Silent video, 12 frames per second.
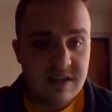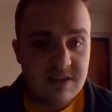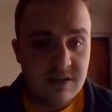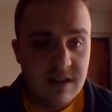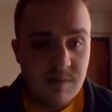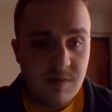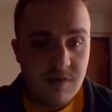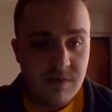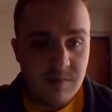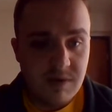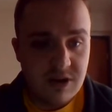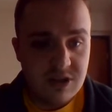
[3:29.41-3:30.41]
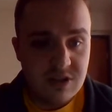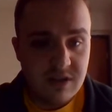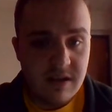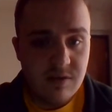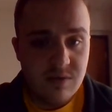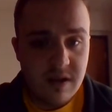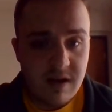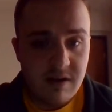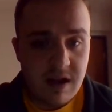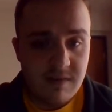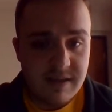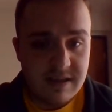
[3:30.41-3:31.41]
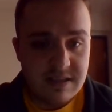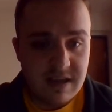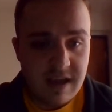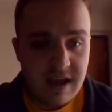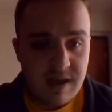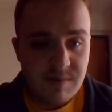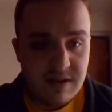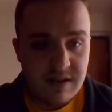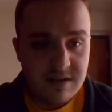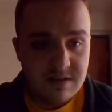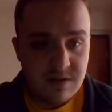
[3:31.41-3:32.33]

I took them over Marshall. I knew that obviously happened.